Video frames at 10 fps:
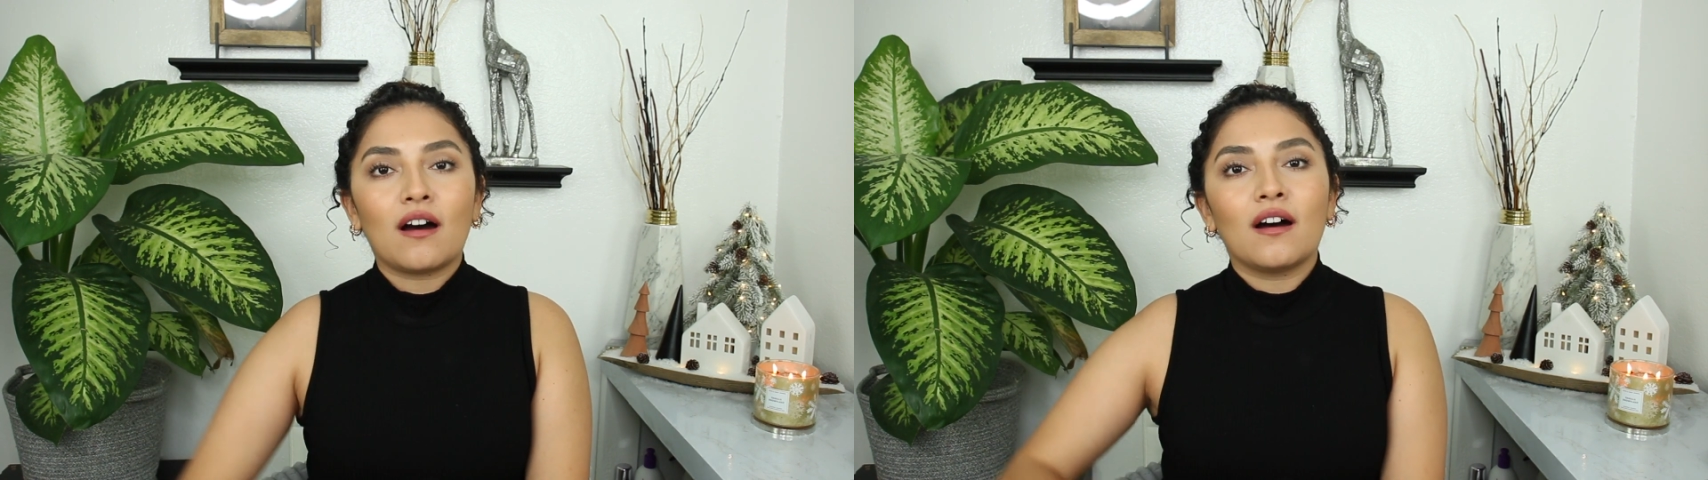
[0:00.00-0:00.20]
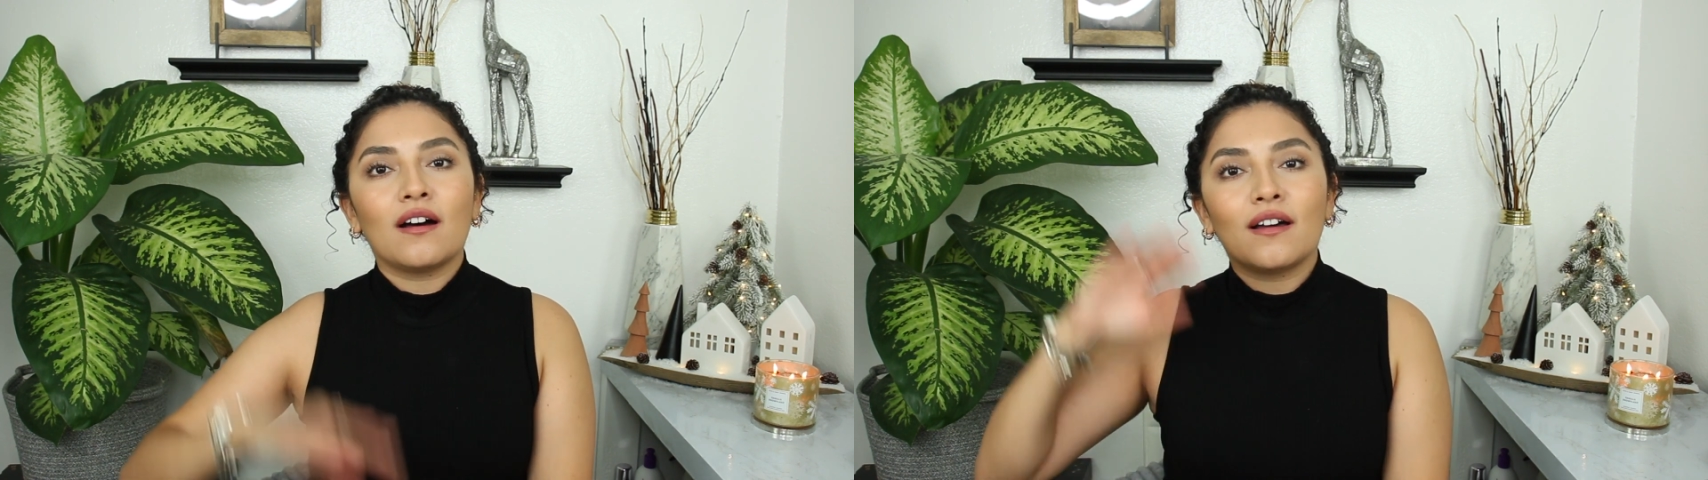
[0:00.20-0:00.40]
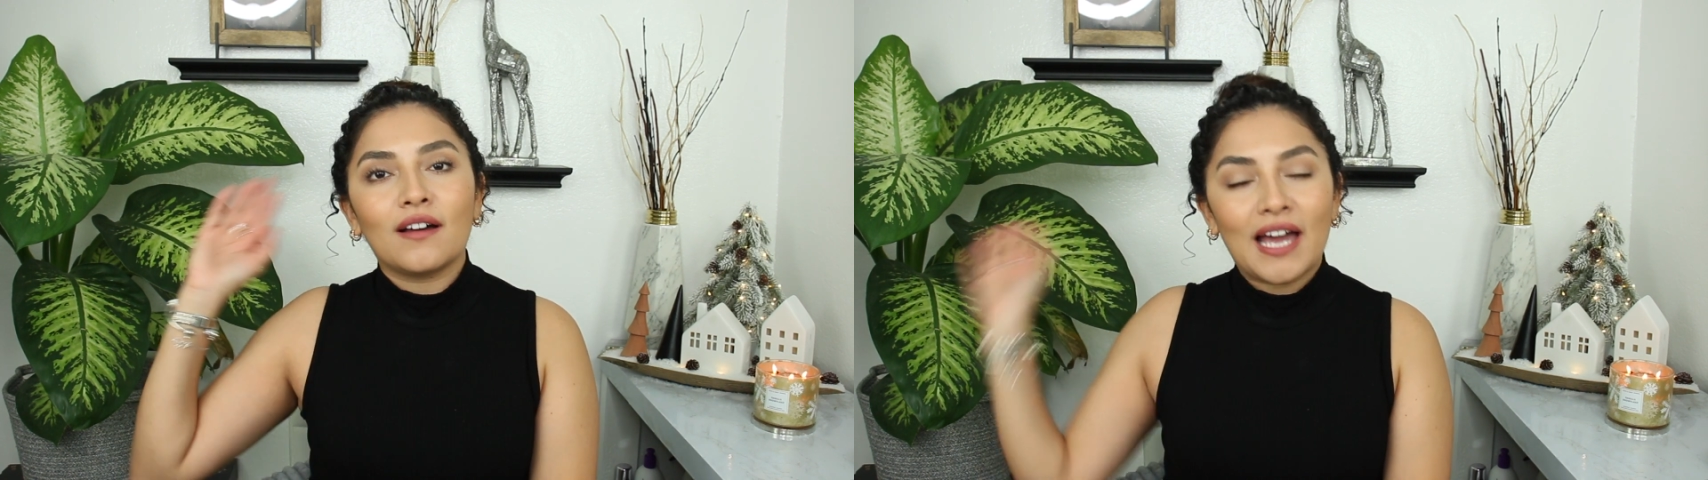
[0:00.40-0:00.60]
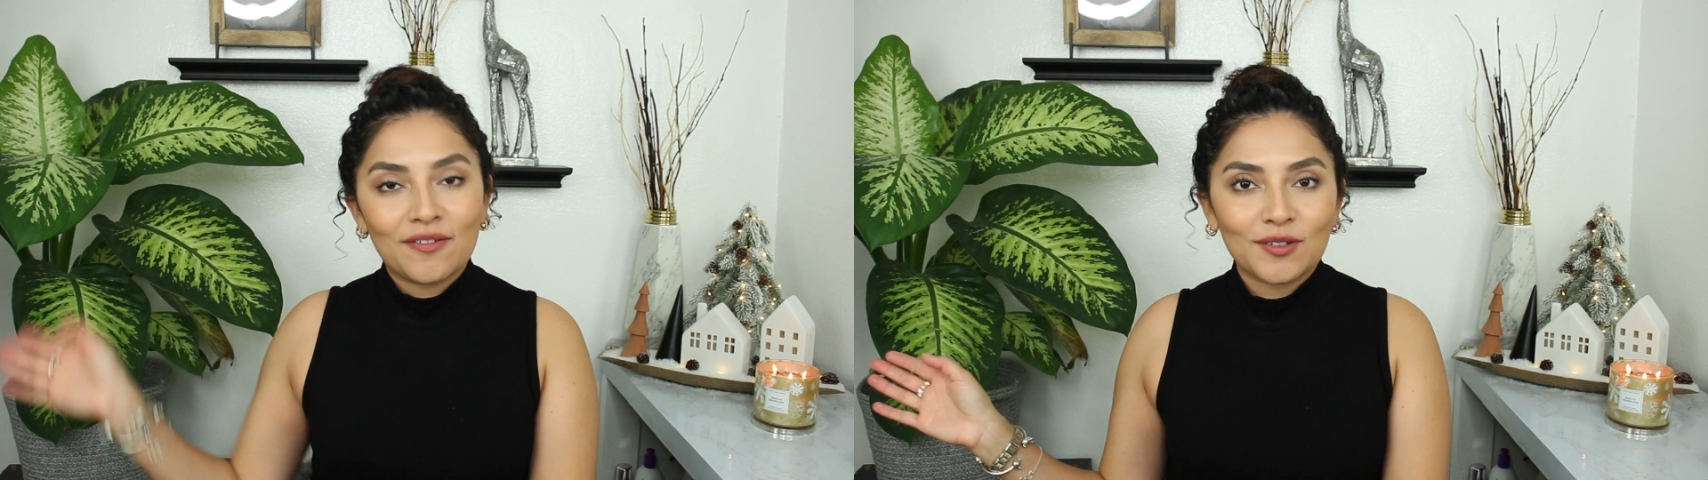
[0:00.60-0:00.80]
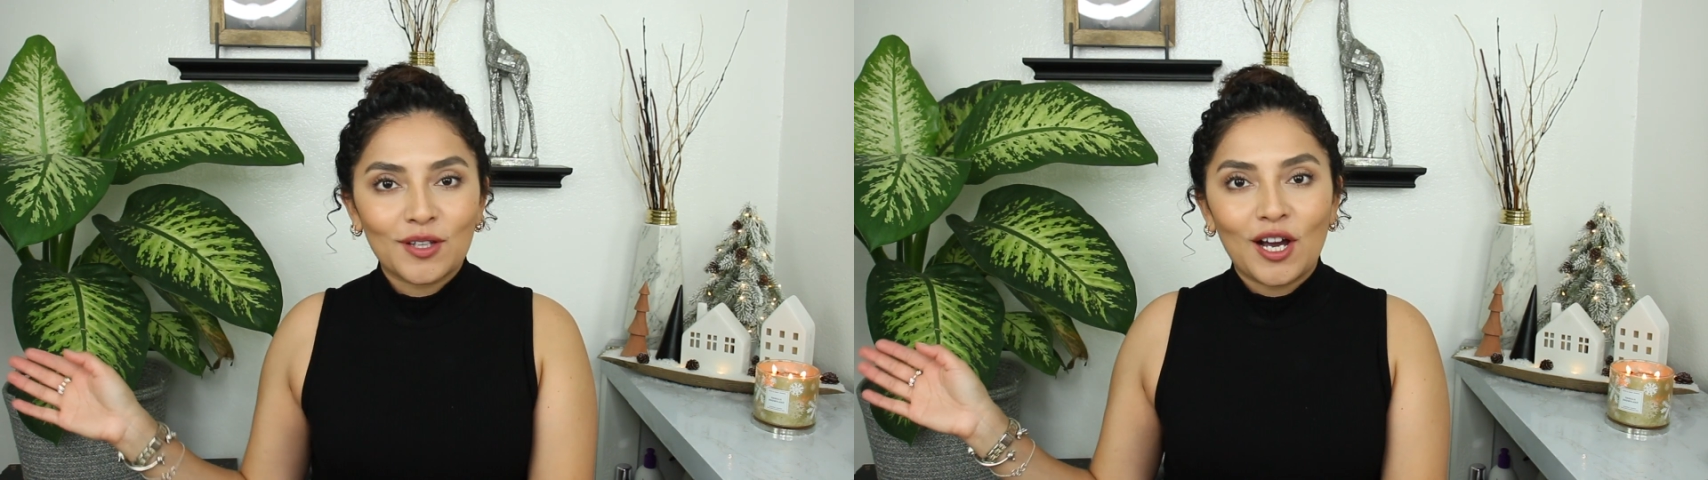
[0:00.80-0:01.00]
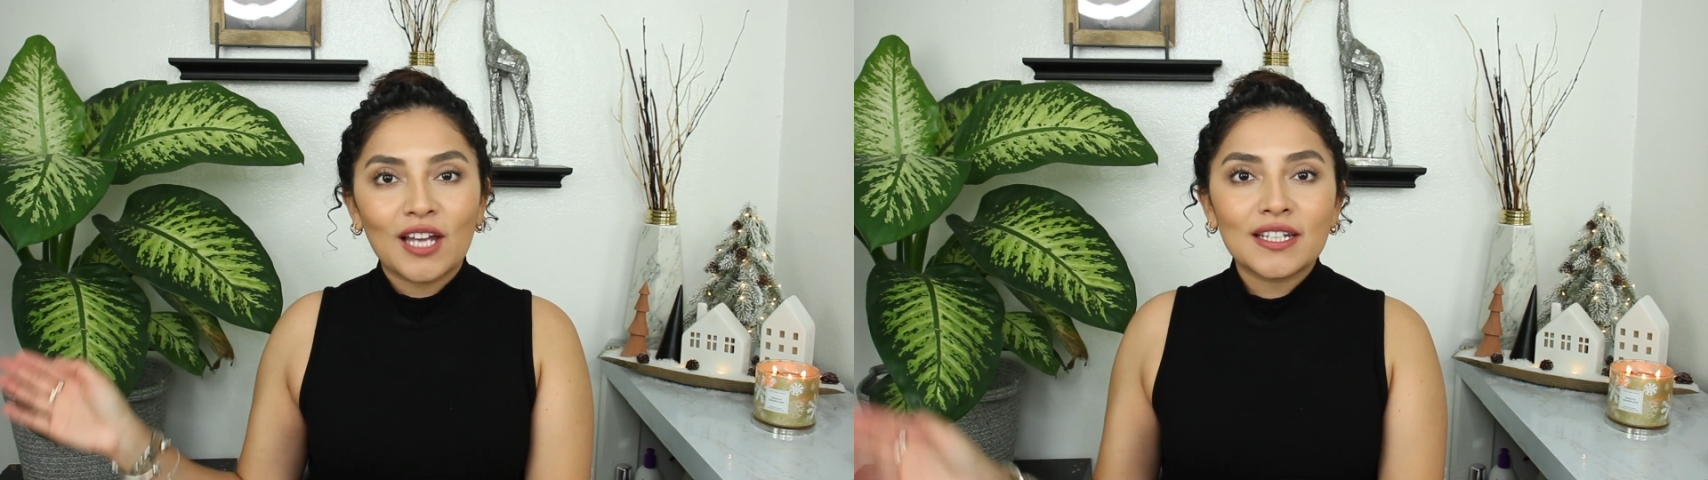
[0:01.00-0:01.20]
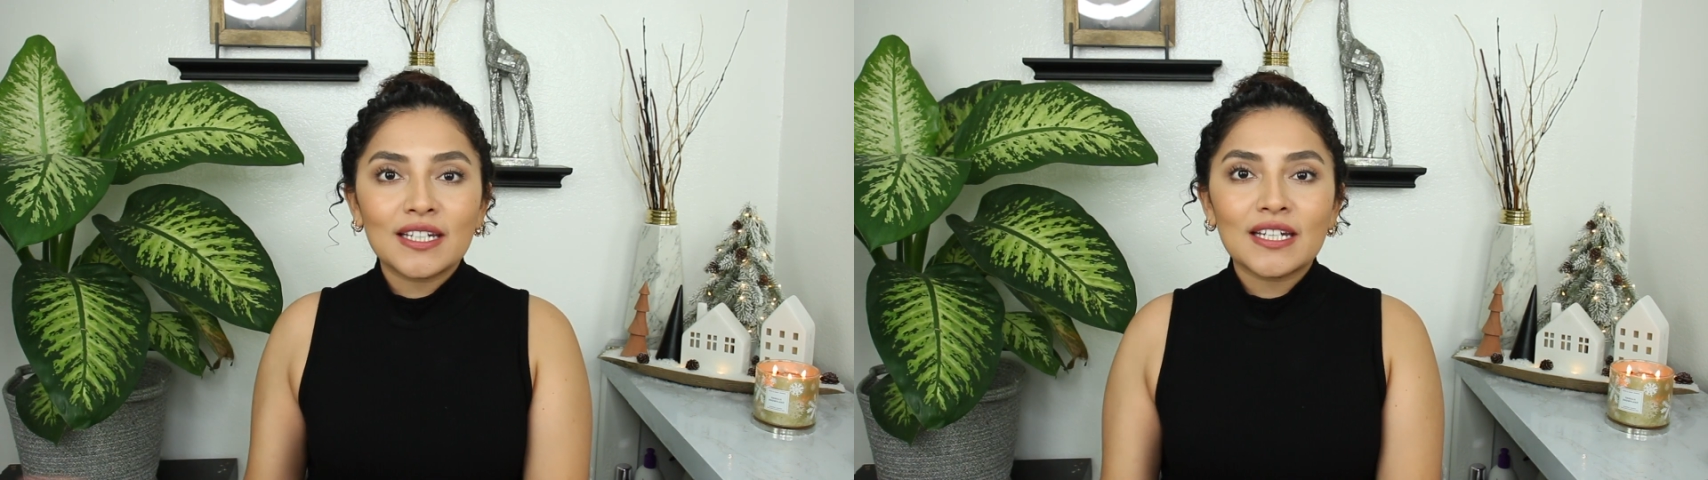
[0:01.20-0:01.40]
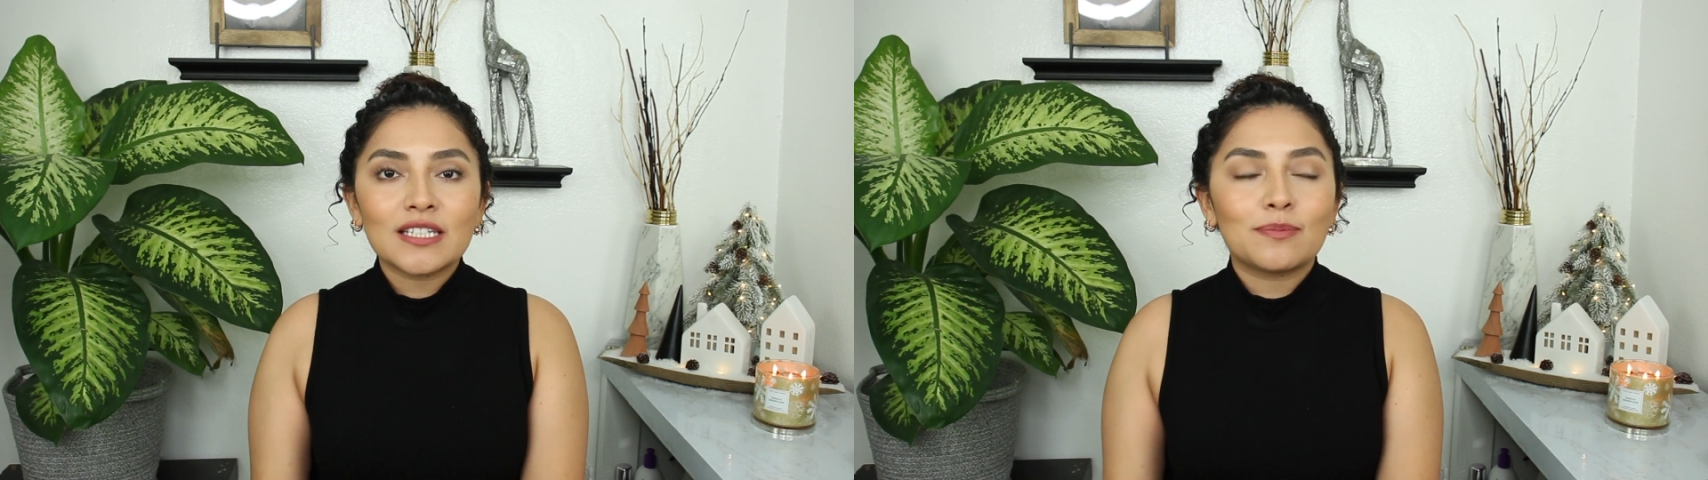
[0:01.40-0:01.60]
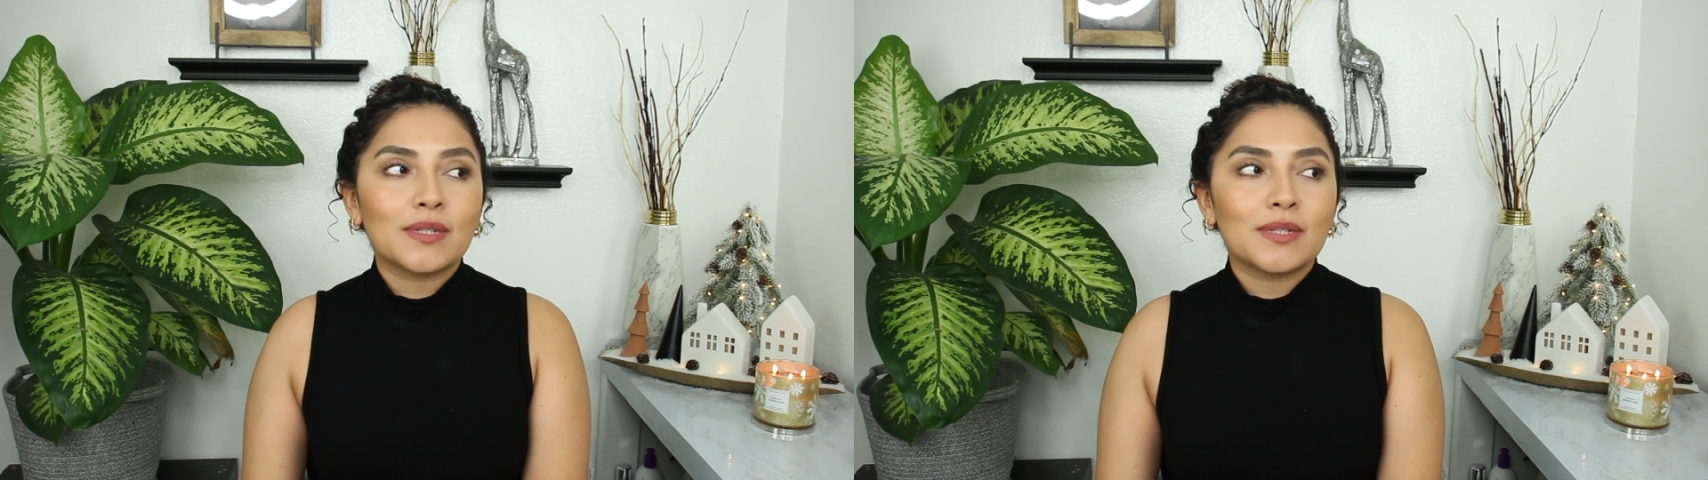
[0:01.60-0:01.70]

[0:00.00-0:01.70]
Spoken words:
after the holidays